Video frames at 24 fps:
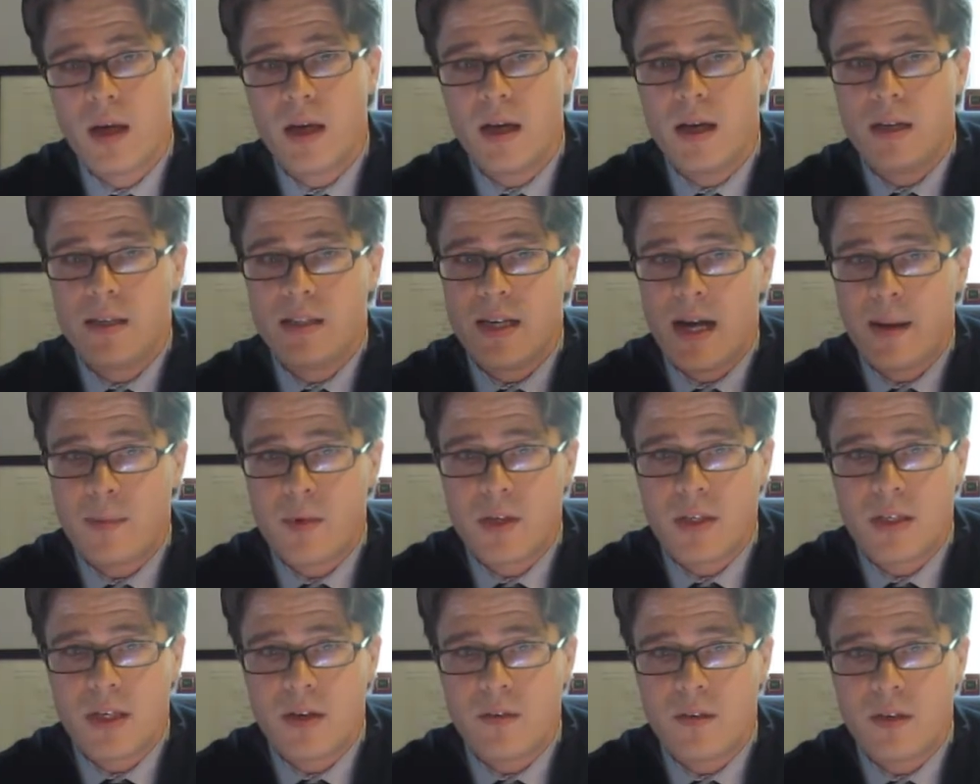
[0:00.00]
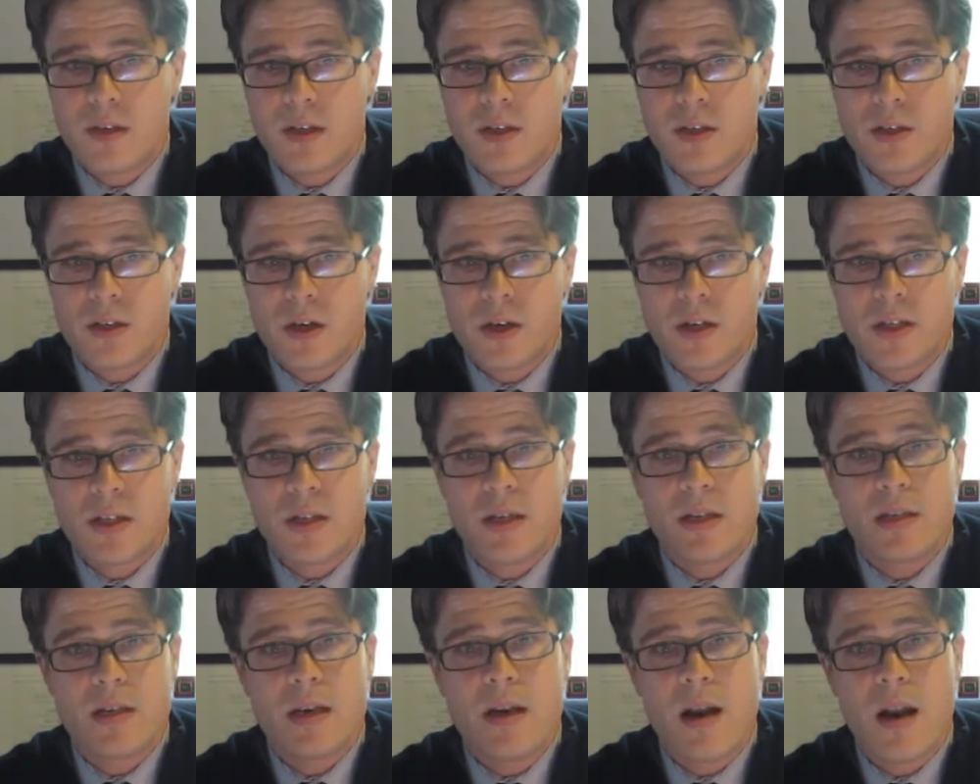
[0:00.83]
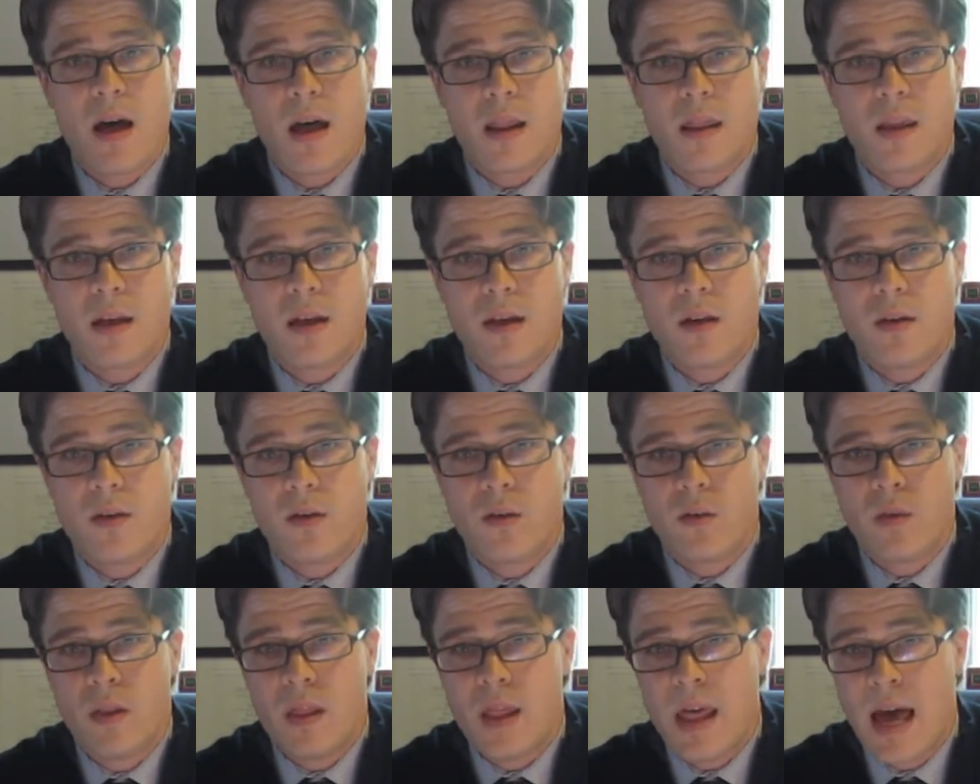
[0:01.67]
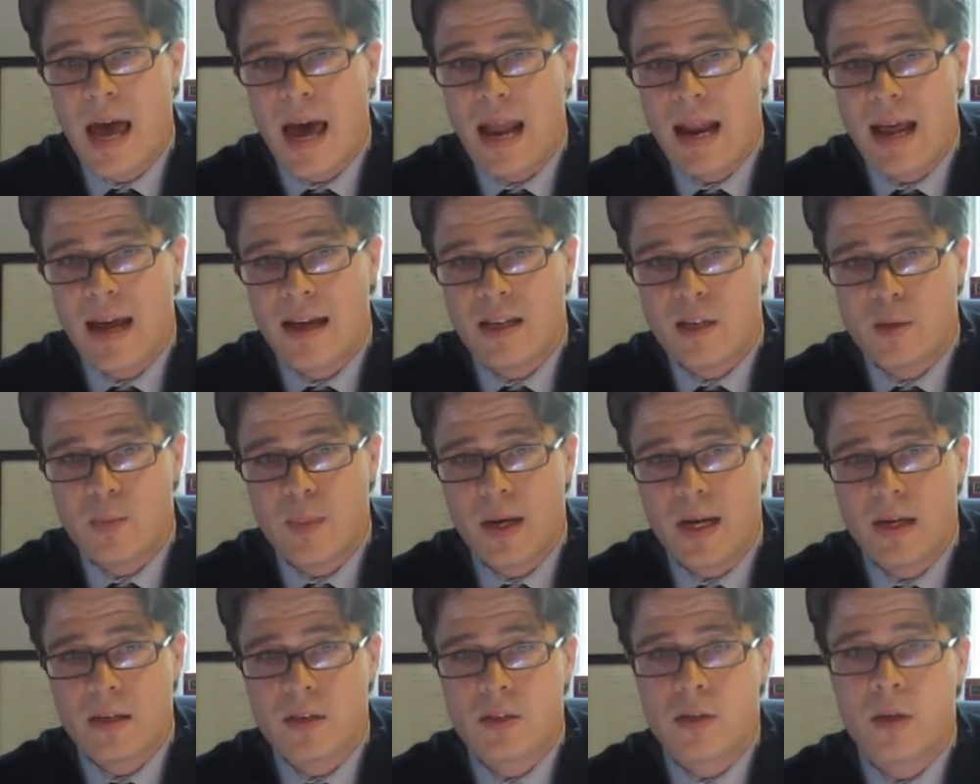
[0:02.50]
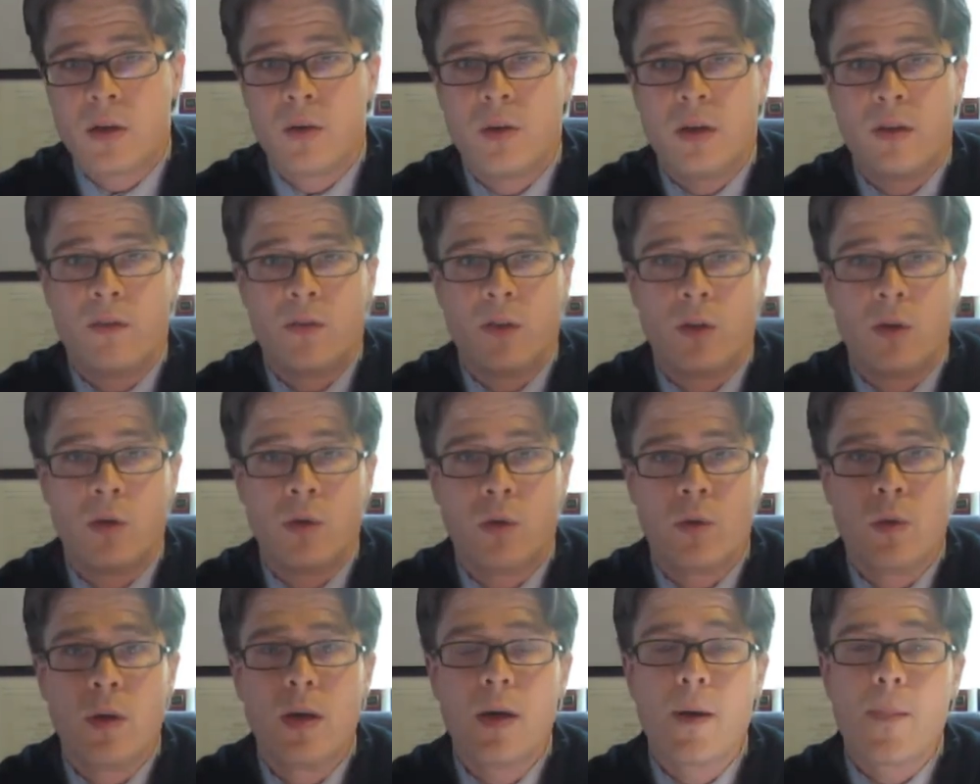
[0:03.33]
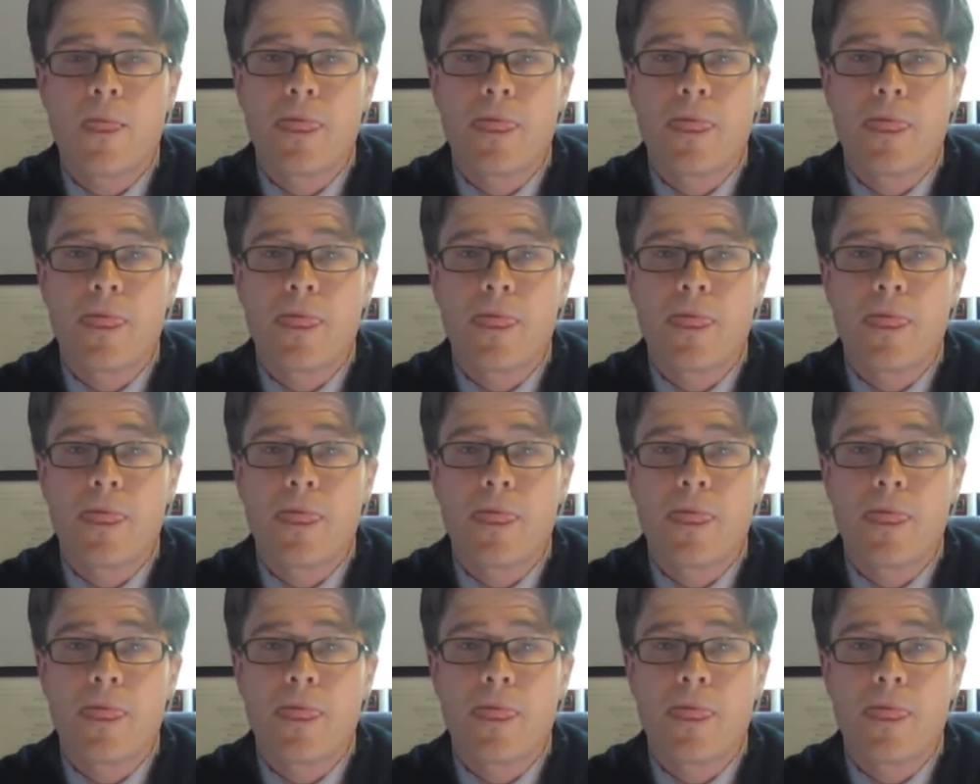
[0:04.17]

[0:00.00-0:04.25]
The Chapter 7 discharge does nothing to that aspect. So if you